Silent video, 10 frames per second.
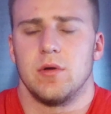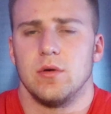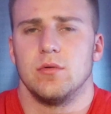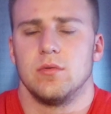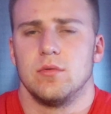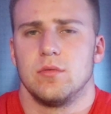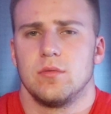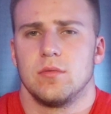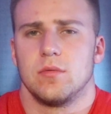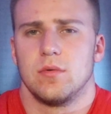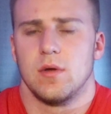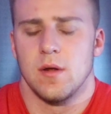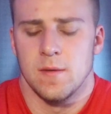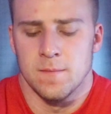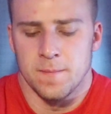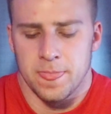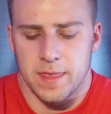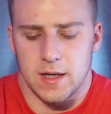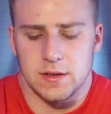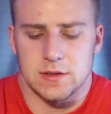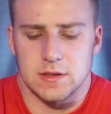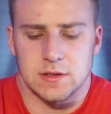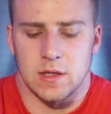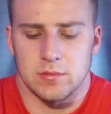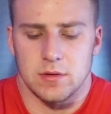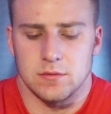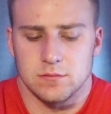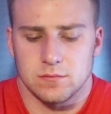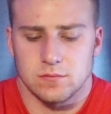to do. And this is something